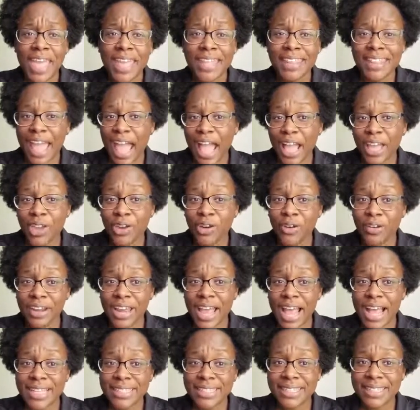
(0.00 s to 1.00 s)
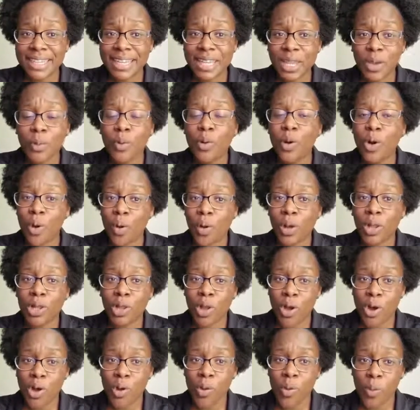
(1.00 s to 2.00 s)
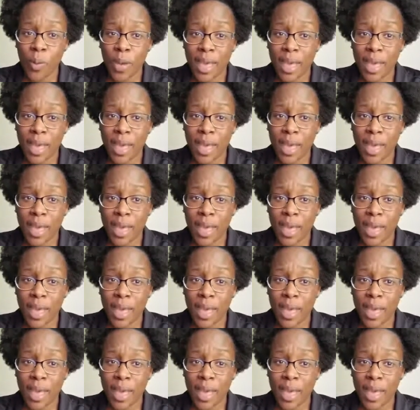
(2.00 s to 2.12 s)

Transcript: That curiosity will go a long